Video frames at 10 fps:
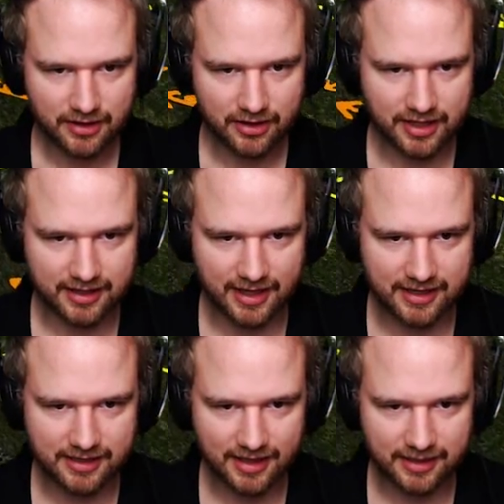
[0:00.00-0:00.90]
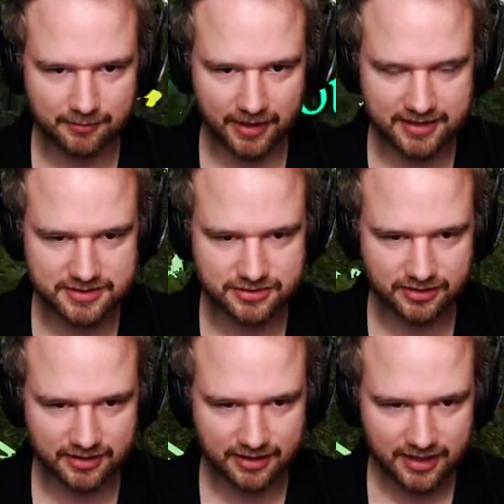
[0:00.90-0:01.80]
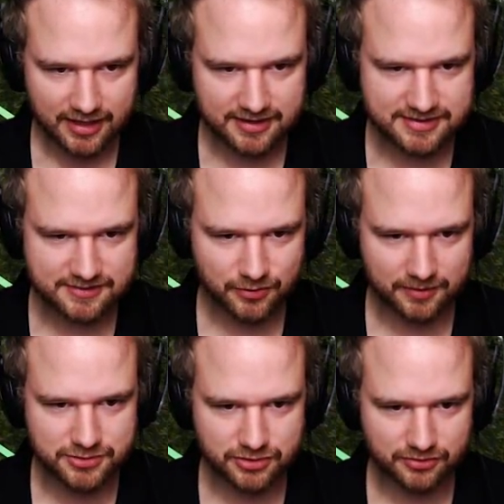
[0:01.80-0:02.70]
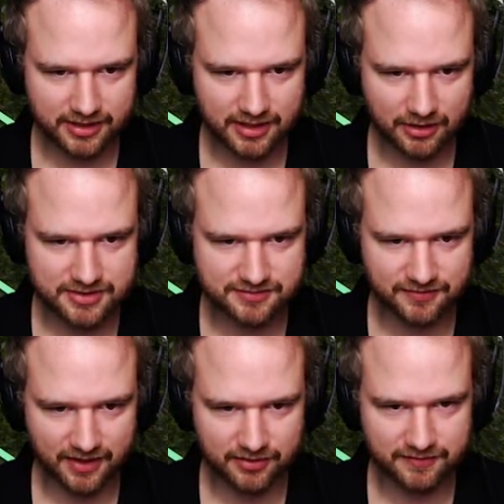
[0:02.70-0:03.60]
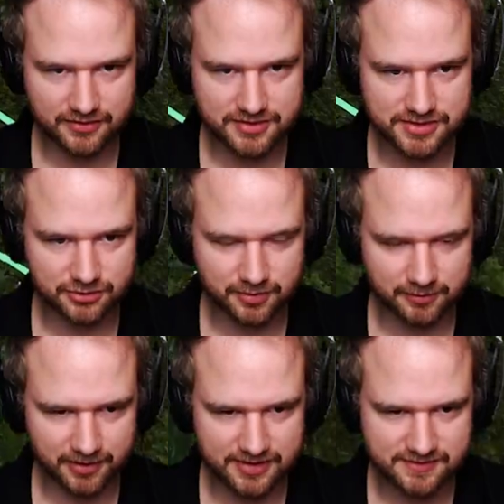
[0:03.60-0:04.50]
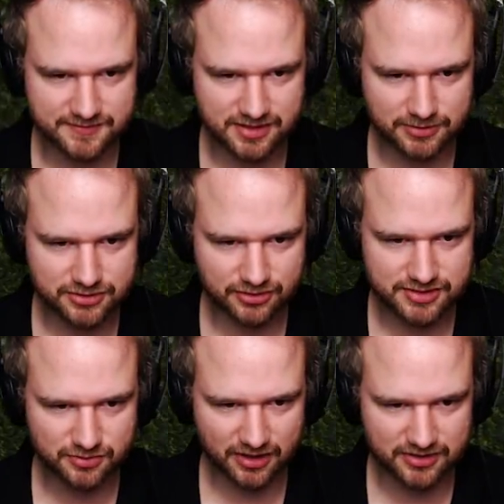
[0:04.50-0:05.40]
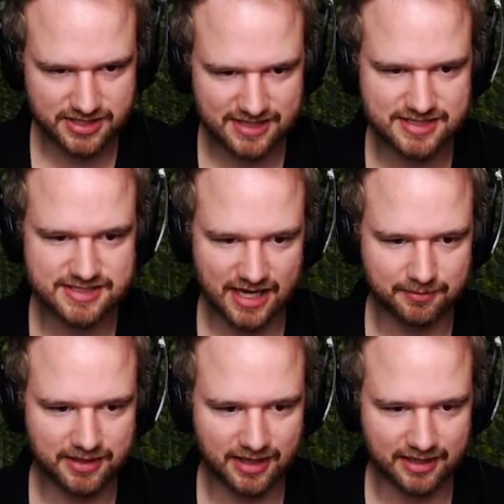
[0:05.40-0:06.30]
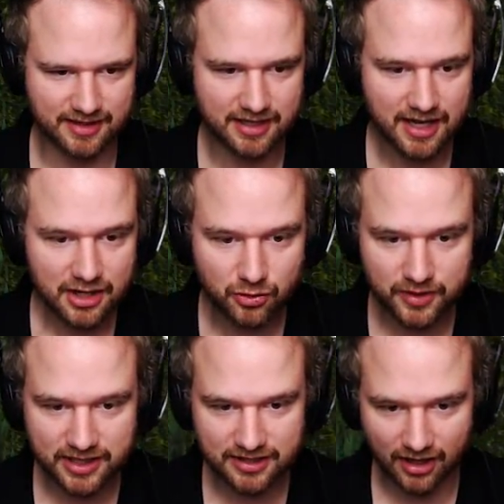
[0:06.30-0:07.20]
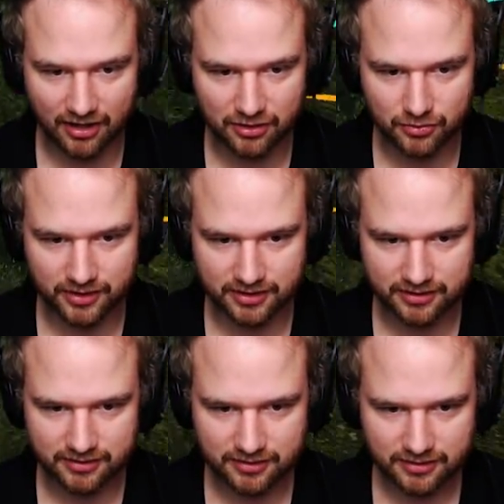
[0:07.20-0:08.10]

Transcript: Okay, can I make it to Lilla? This is what I'm doing right now is very, very stupid, because if someone turns around and attack me like that, Queen Arwen.